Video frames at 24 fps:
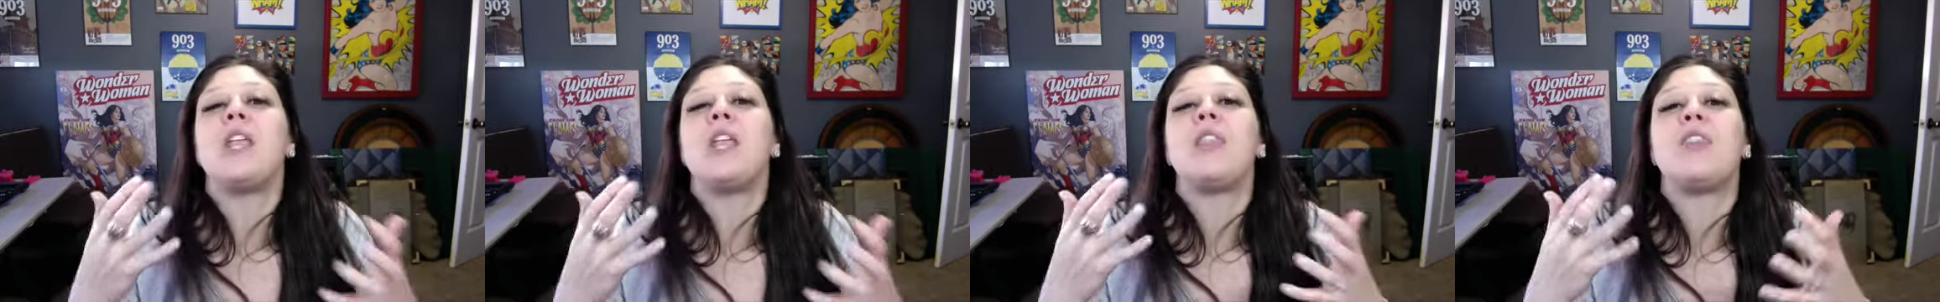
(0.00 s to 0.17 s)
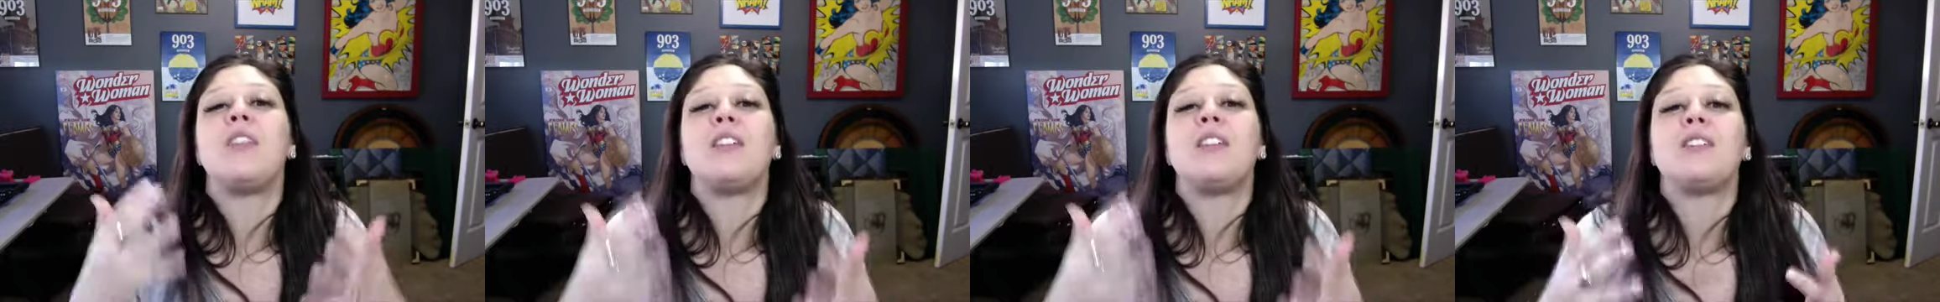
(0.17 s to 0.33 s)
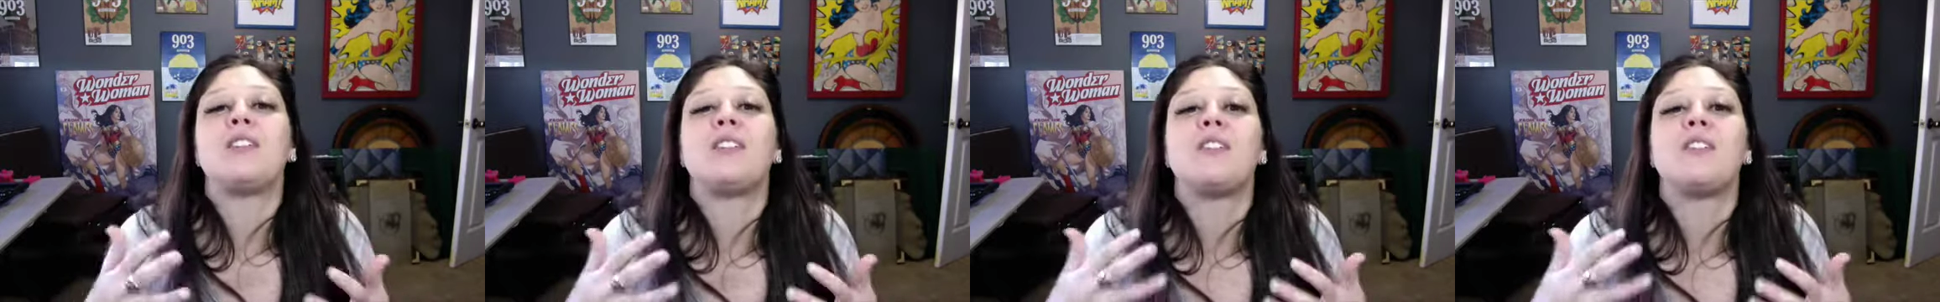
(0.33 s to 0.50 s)

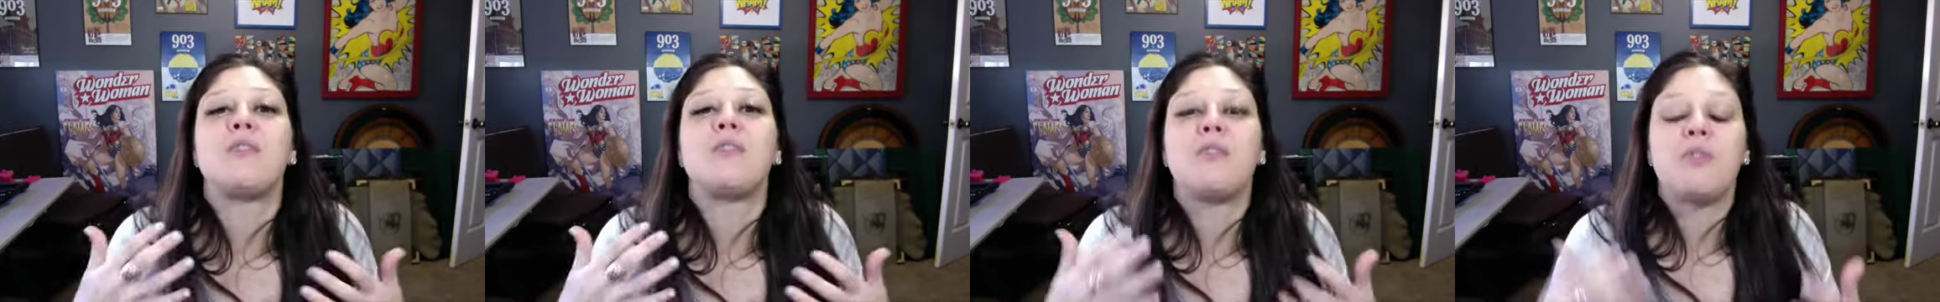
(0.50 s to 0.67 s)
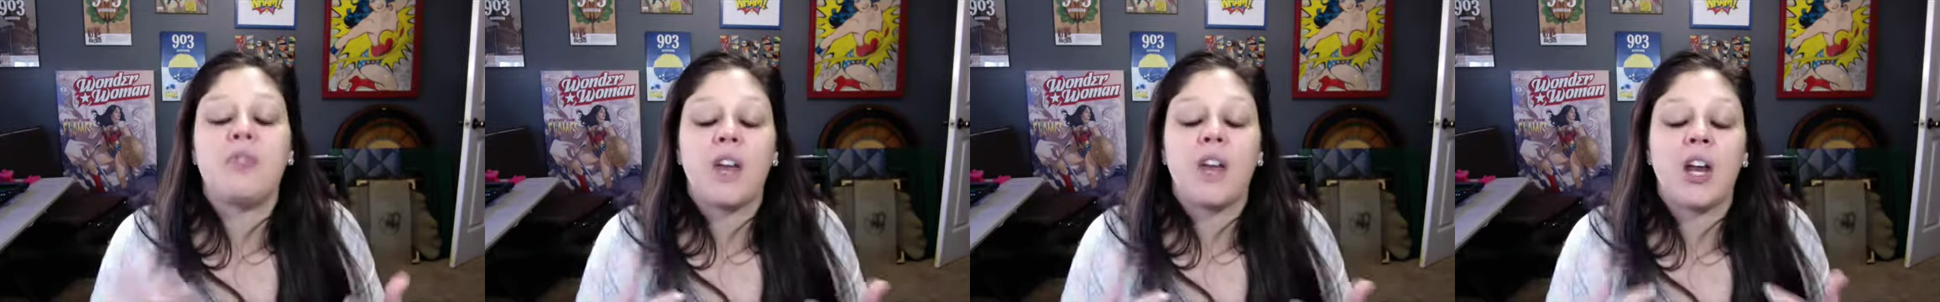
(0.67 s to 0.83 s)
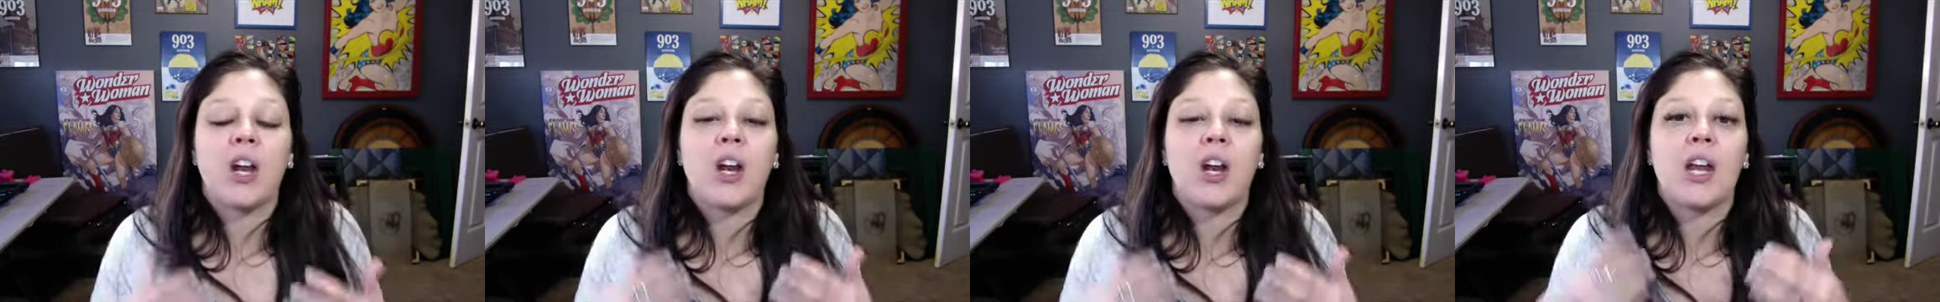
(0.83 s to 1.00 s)
This is
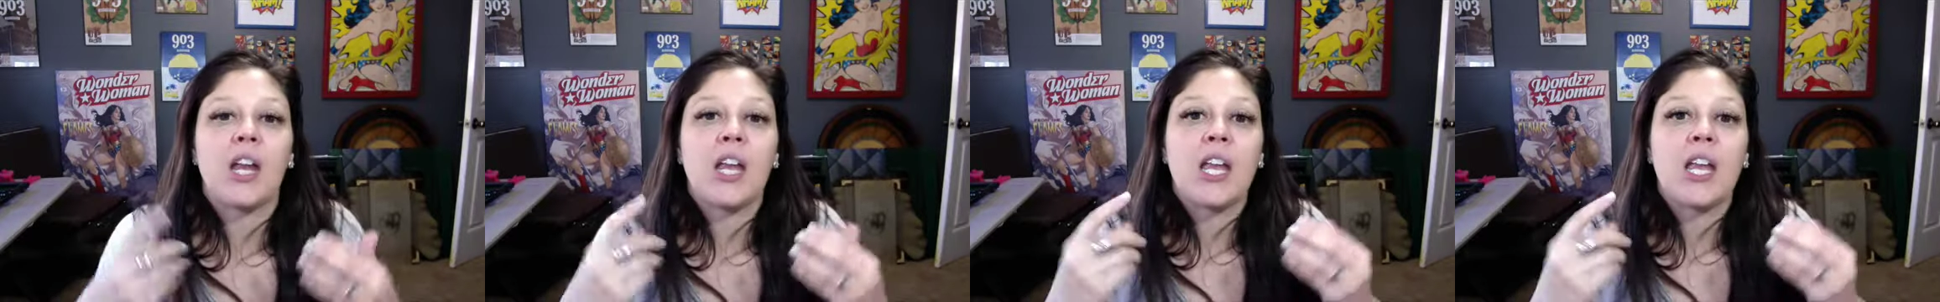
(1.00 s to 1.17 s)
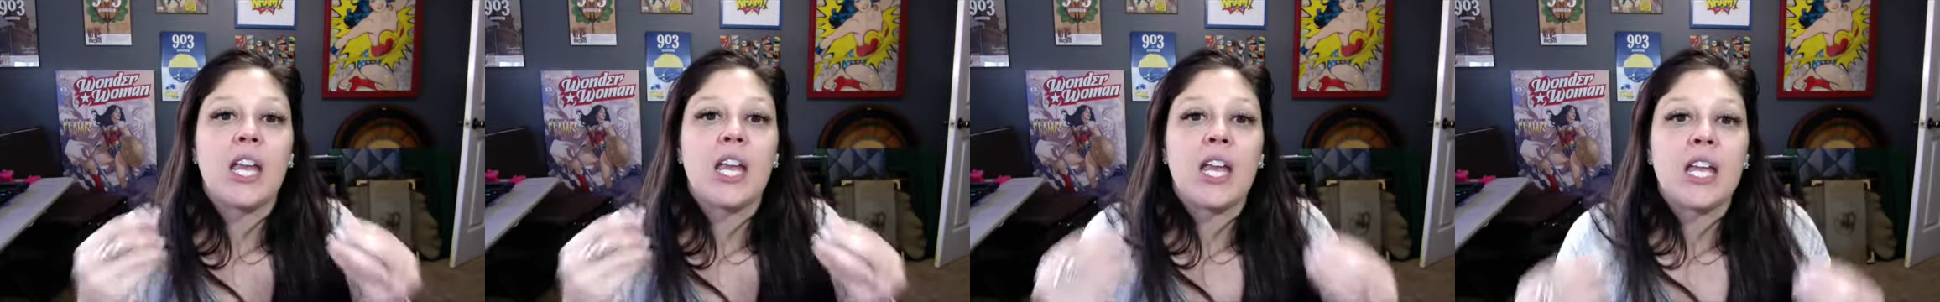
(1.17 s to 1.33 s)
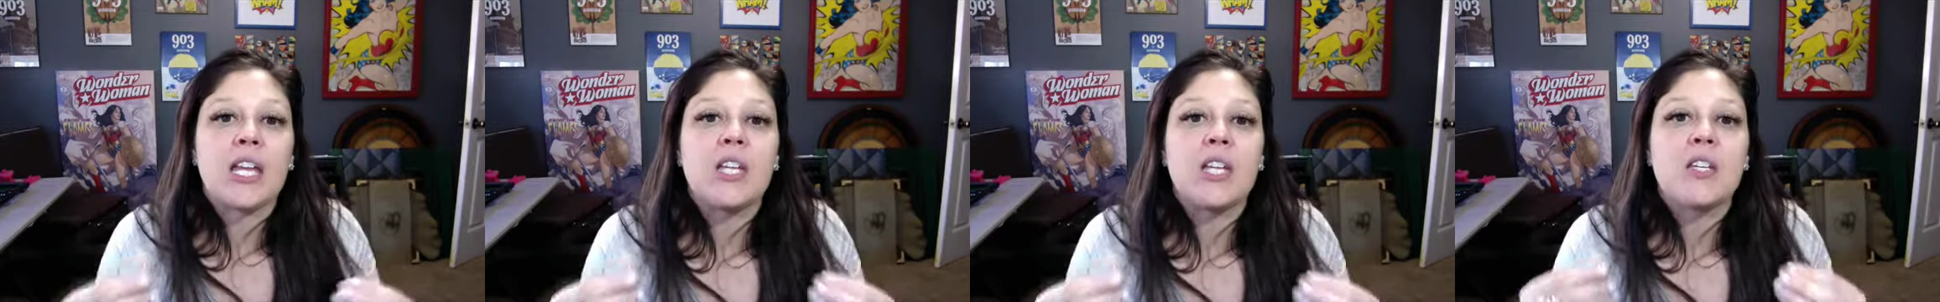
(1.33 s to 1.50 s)
very
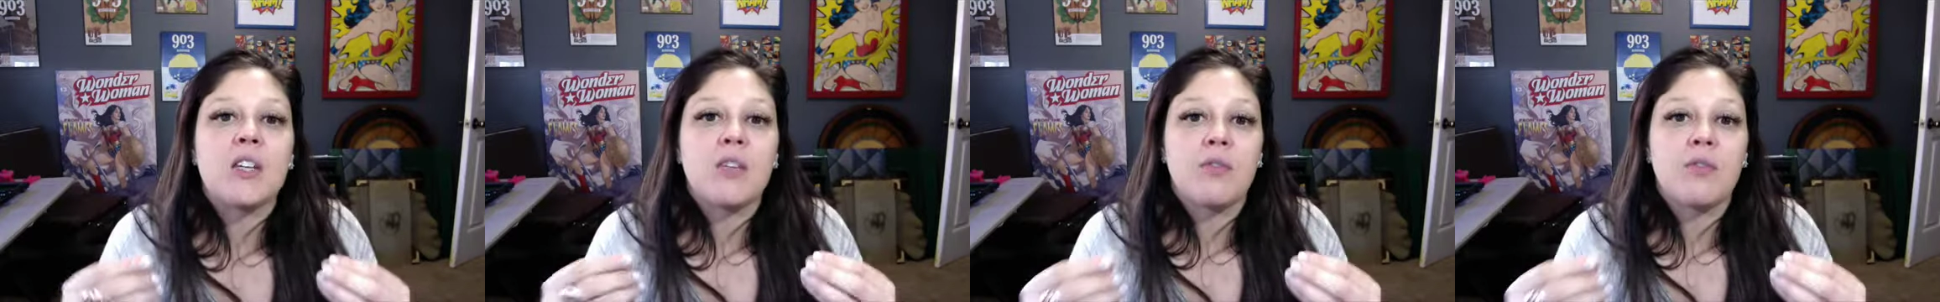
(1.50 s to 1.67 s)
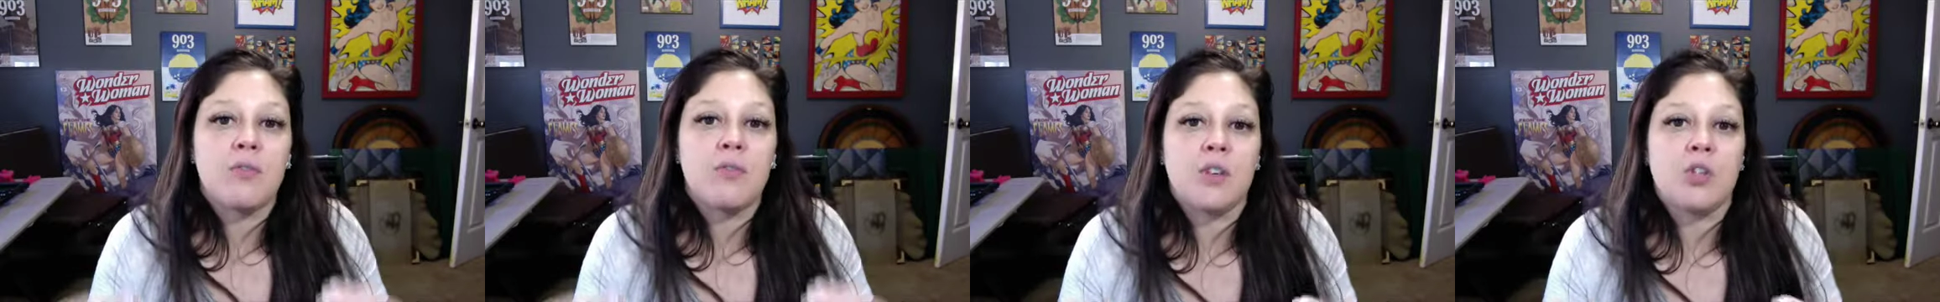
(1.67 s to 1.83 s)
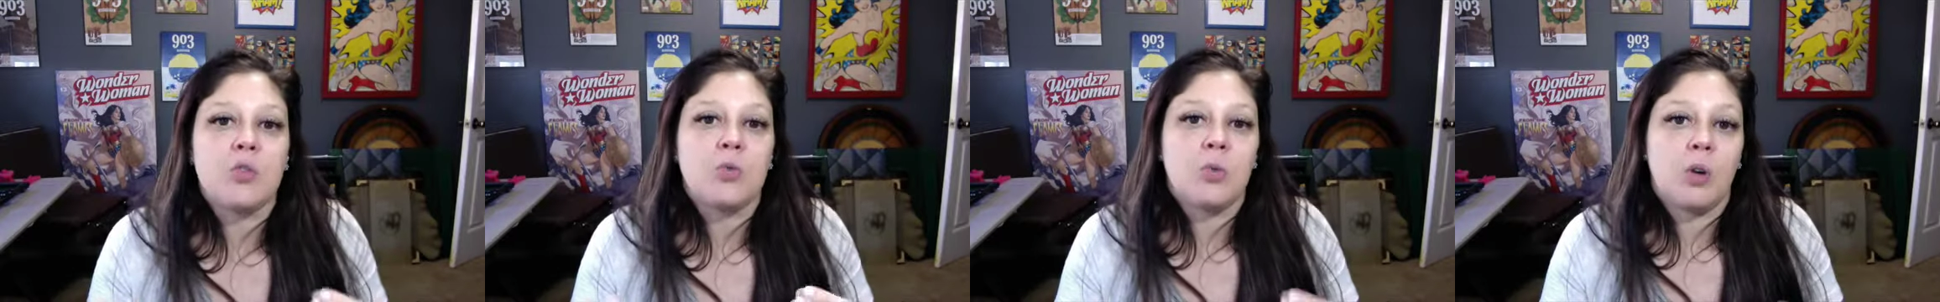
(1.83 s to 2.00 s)

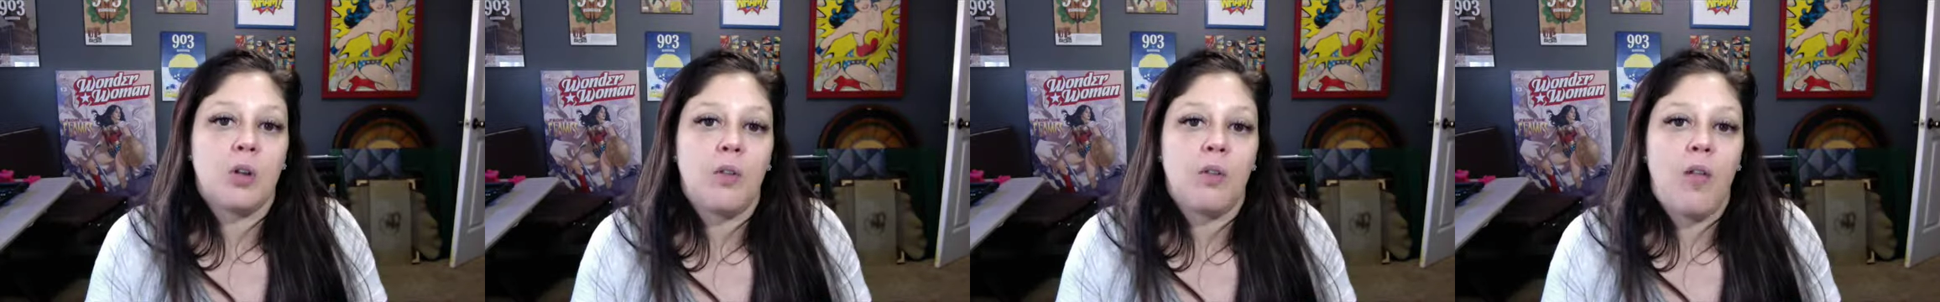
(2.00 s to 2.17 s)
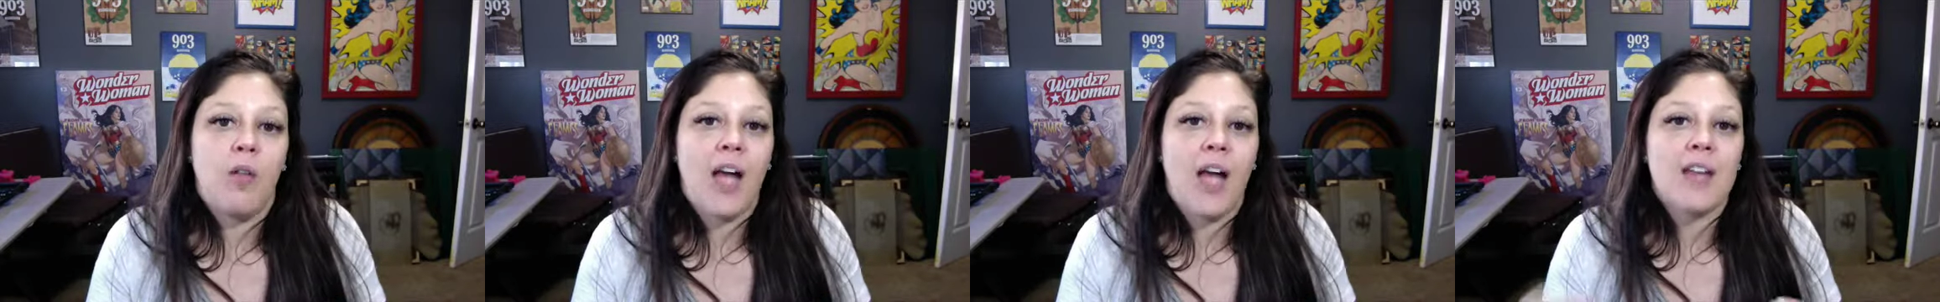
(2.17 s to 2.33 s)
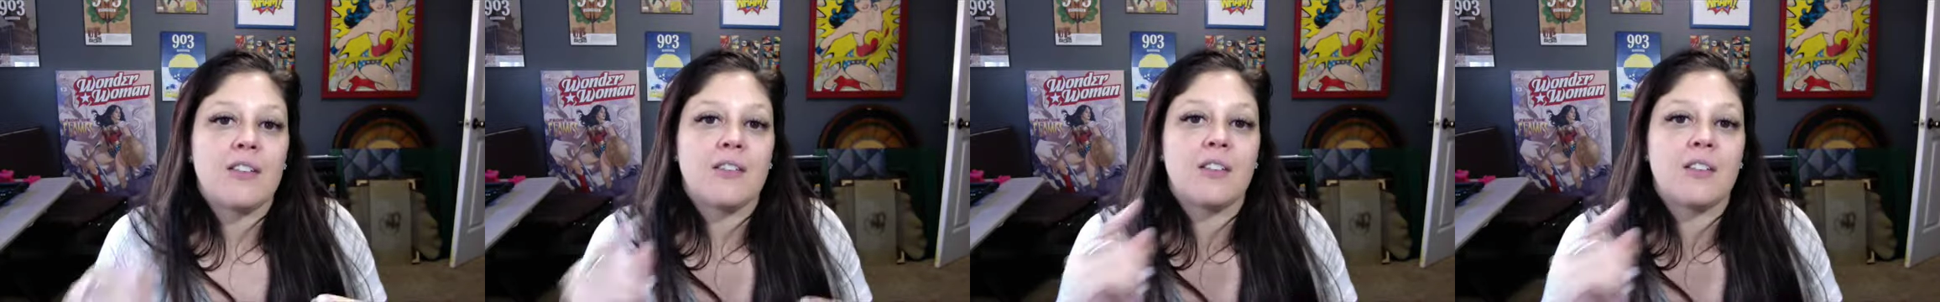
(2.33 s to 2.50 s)

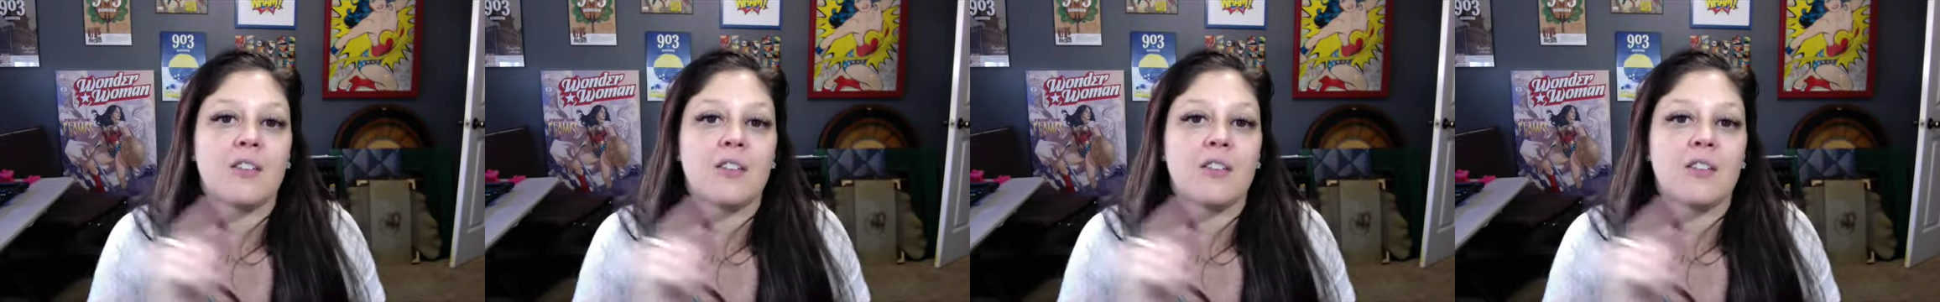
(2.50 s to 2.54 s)
individualized.